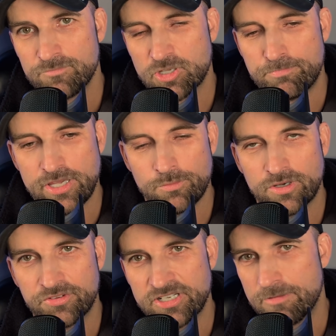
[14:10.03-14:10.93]
to be
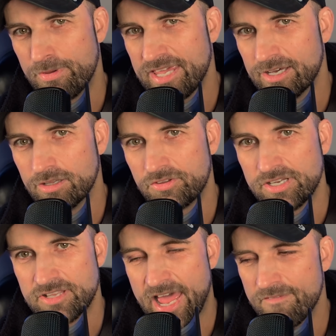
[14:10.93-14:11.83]
wealthy, to be healthy,
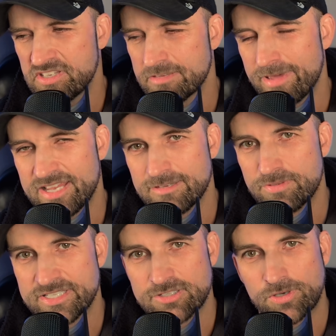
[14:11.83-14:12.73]
to have this amazing
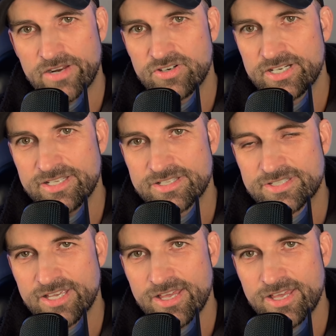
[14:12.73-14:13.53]
business, whatever it is.